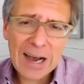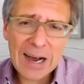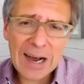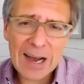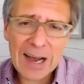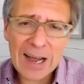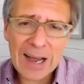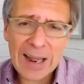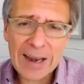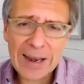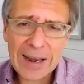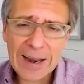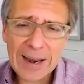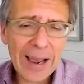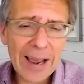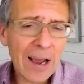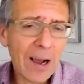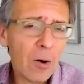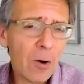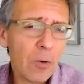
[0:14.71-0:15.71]
And
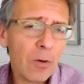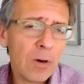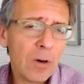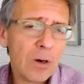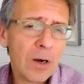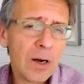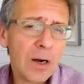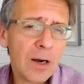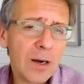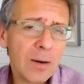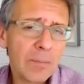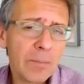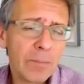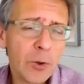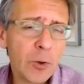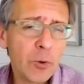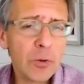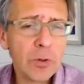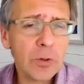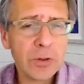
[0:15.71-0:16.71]
now
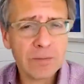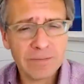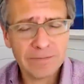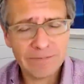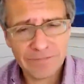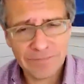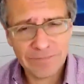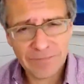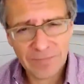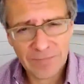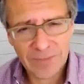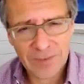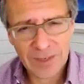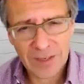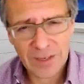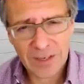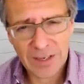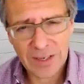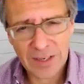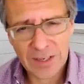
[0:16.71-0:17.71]
Putin
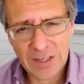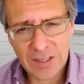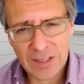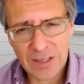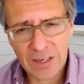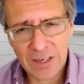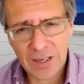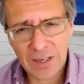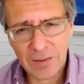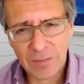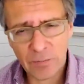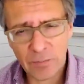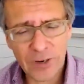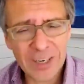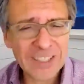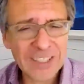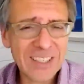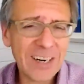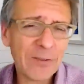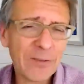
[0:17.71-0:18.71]
is
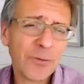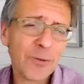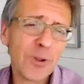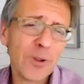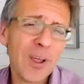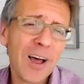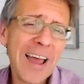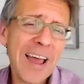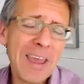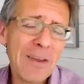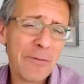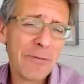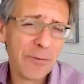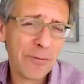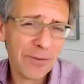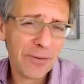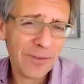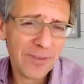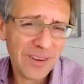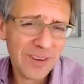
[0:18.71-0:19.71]
president for
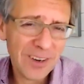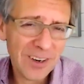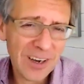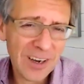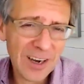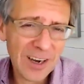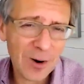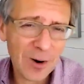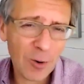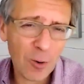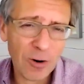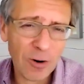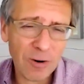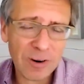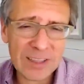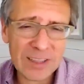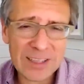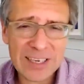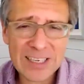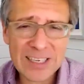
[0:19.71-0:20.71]
life,
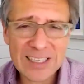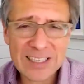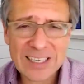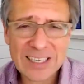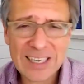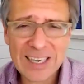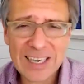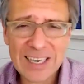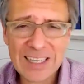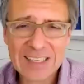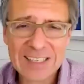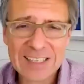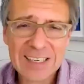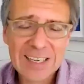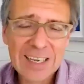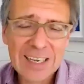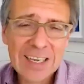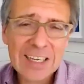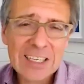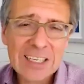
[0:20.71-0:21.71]
or at least he
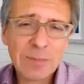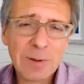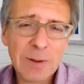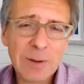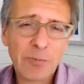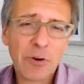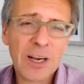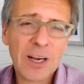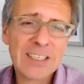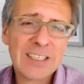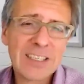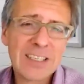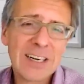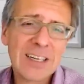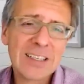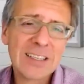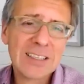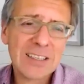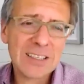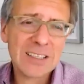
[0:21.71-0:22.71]
gets to be
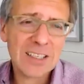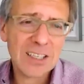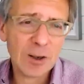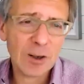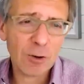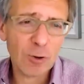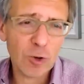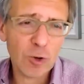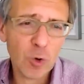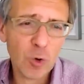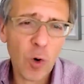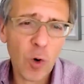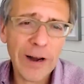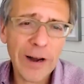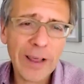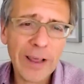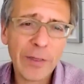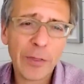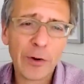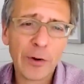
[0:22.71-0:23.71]
president until
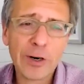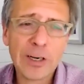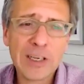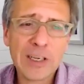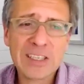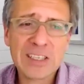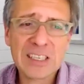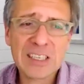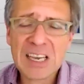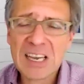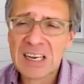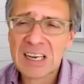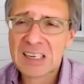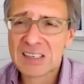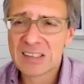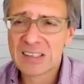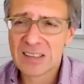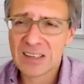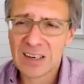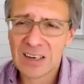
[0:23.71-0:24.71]

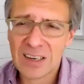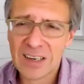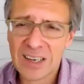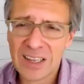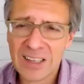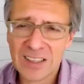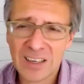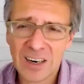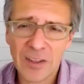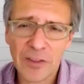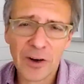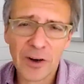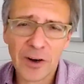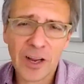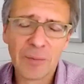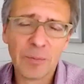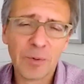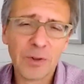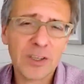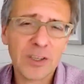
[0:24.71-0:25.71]
2036. Gets another
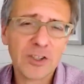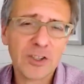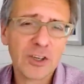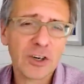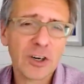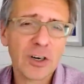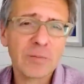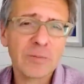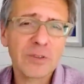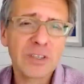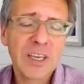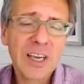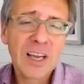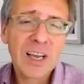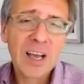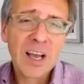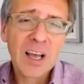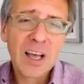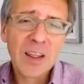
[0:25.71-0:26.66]
couple of terms.